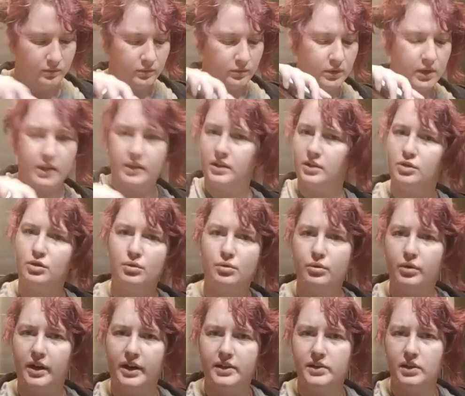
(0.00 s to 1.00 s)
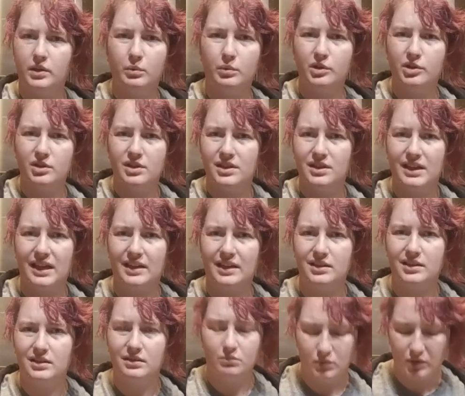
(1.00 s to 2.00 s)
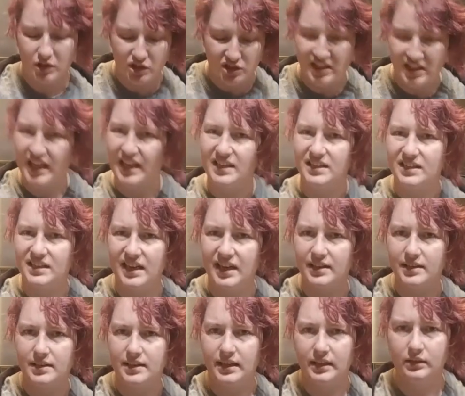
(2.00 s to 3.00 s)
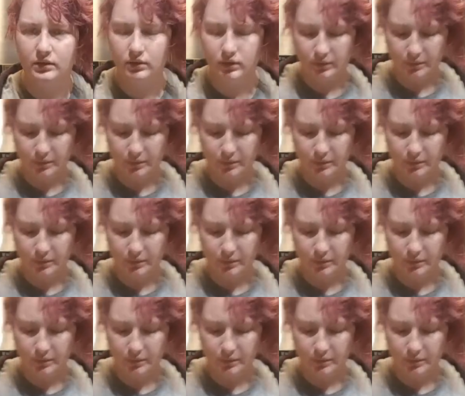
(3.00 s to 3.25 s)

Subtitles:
Nothing too crazy. We're just taste testing.